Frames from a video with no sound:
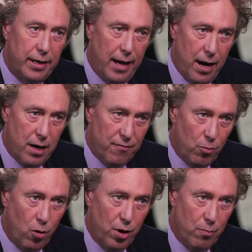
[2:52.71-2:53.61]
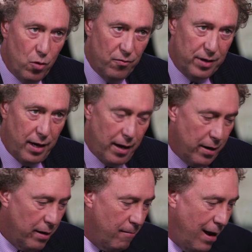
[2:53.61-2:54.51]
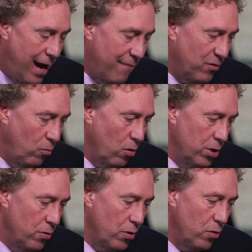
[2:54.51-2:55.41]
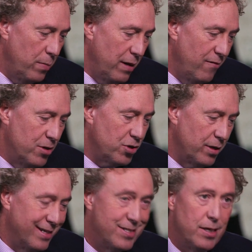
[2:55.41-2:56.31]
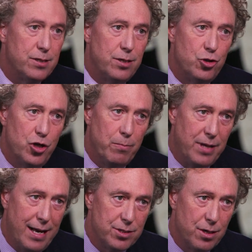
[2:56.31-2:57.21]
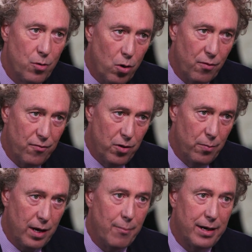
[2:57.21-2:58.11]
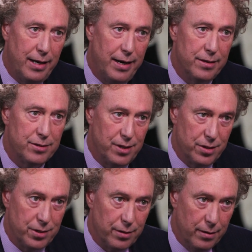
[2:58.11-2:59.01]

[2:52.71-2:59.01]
in Canada if you wanted to move to Canada. I have to warn you, there would be eventually a citizenship test in order for you to become a Canadian citizen.